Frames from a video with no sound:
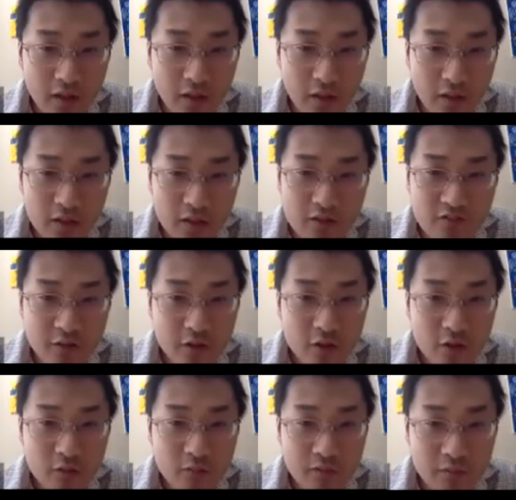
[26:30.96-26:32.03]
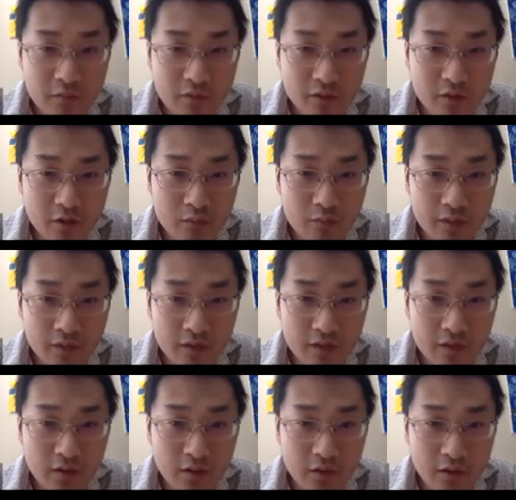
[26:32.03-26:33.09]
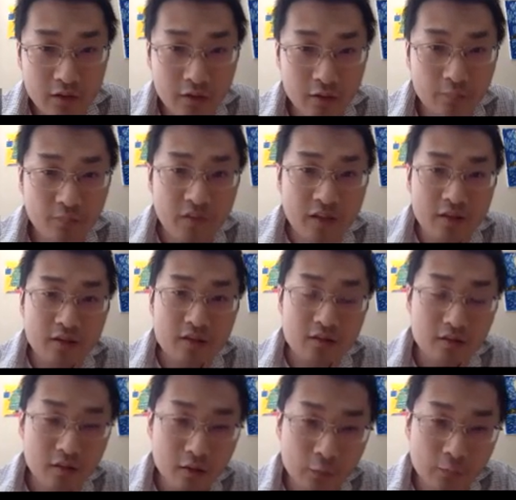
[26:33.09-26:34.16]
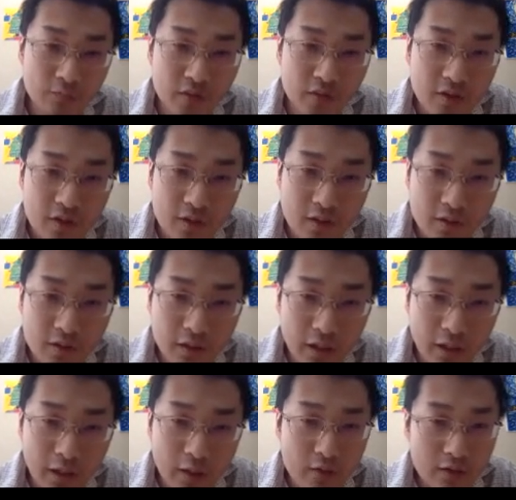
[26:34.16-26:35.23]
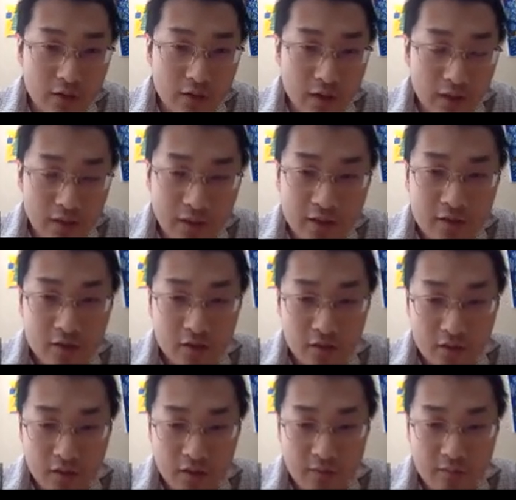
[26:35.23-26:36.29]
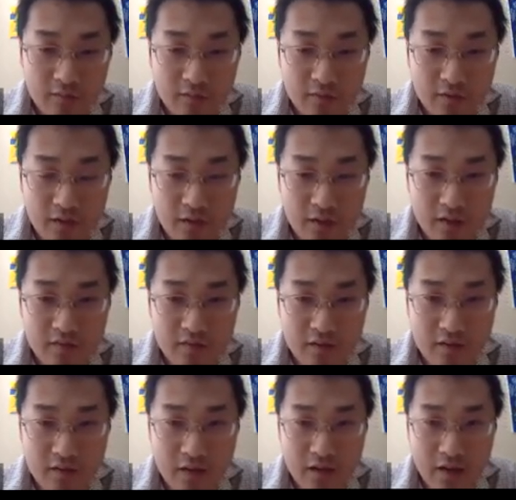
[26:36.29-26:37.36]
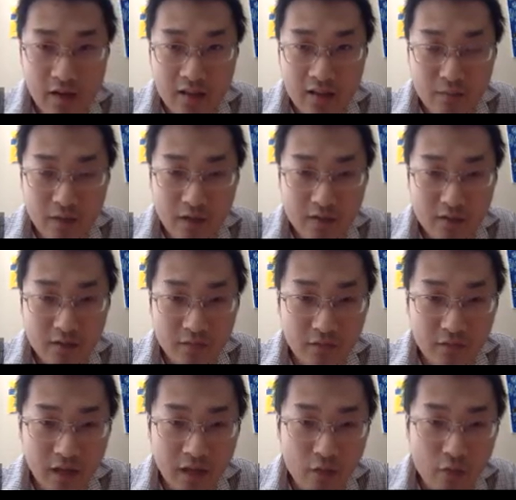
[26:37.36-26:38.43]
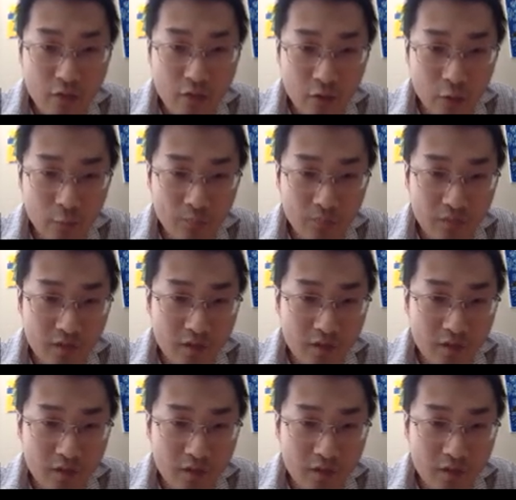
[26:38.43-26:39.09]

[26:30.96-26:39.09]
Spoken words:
if I go, let me go back here. So later in the last part, I will